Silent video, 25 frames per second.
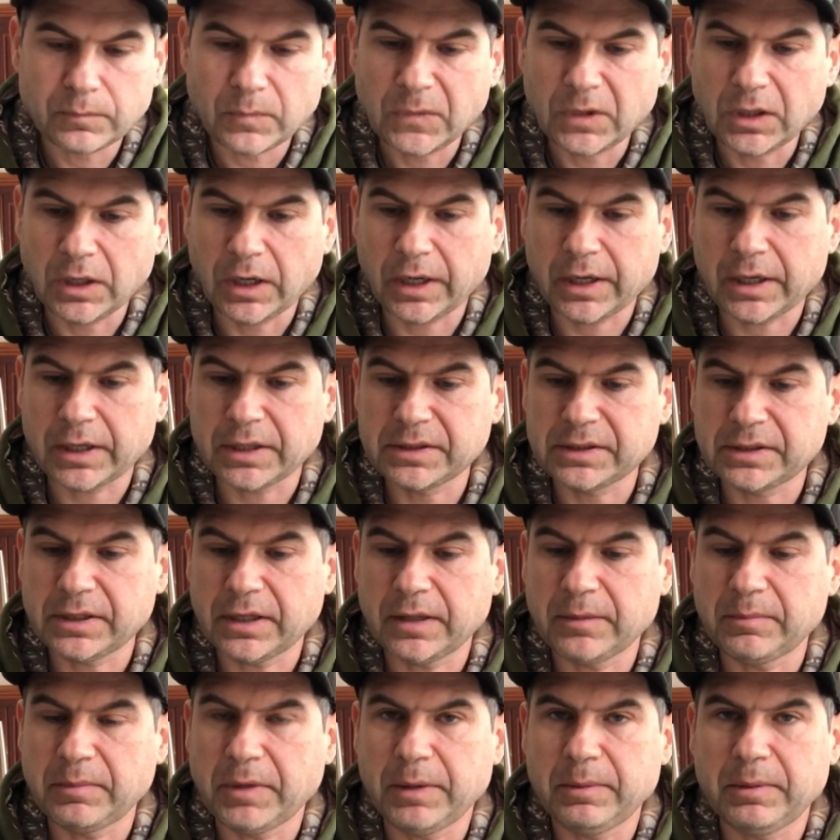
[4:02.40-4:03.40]
Like I
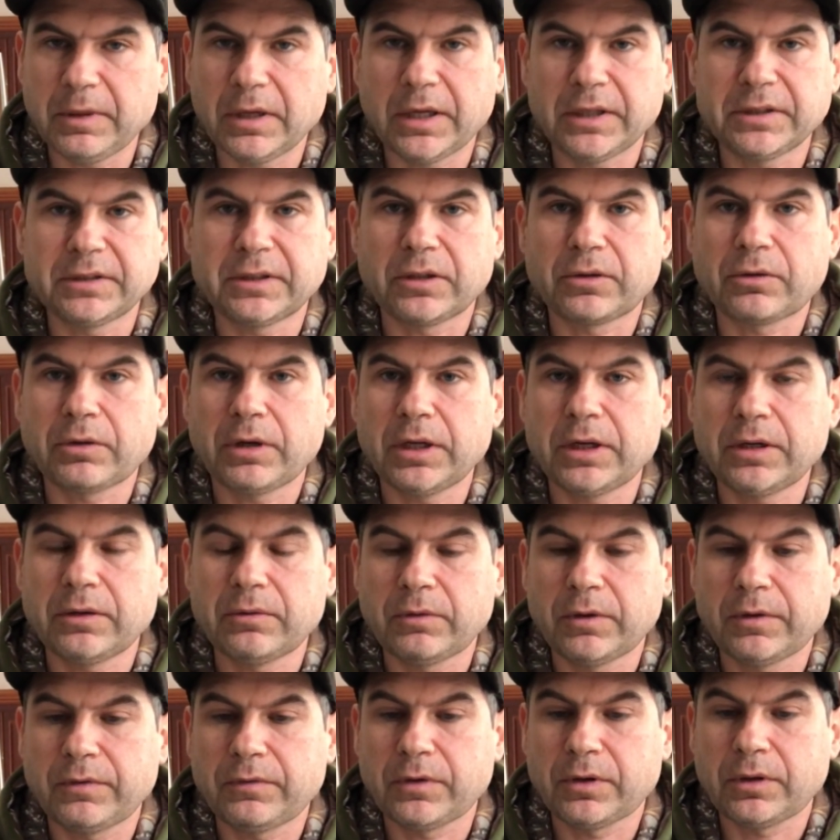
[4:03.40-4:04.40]
said, maybe like the Credit
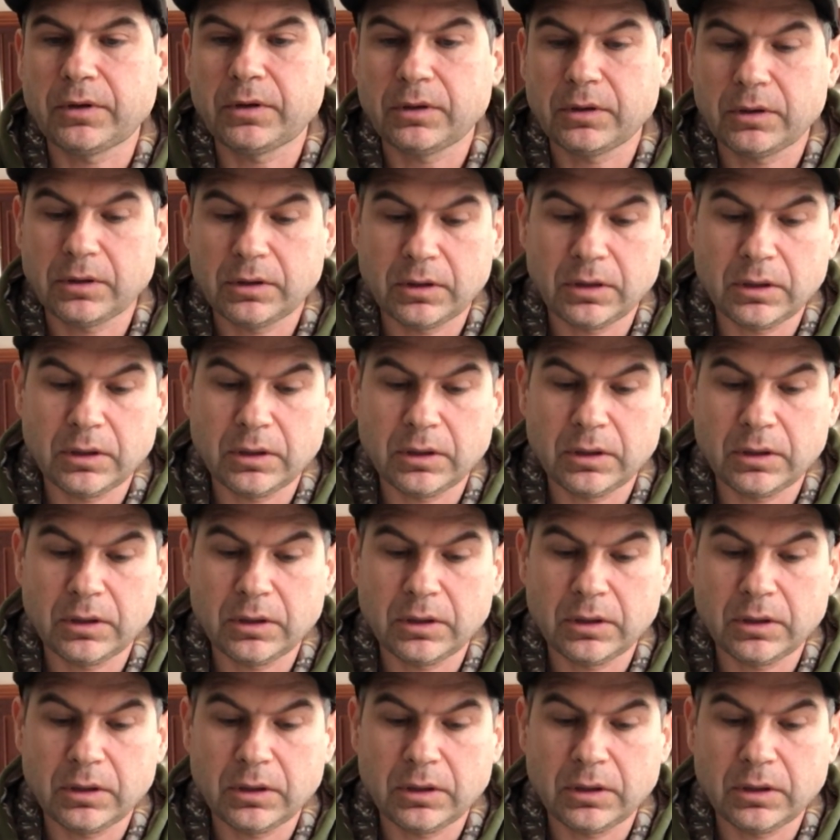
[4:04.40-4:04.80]
River